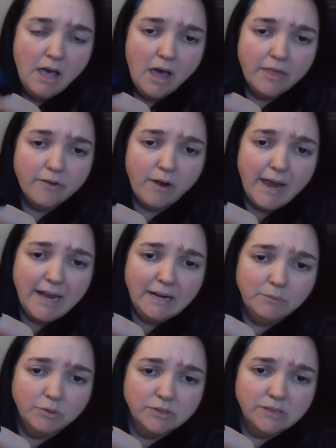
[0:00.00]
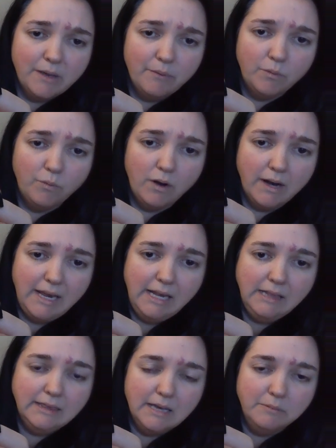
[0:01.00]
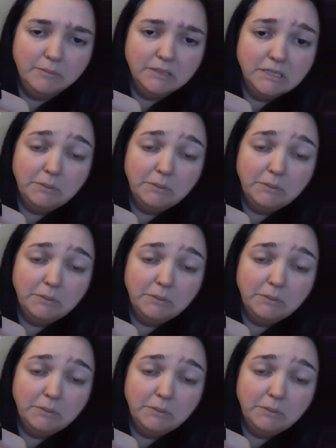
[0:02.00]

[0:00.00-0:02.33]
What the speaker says: other animals that would want to eat them.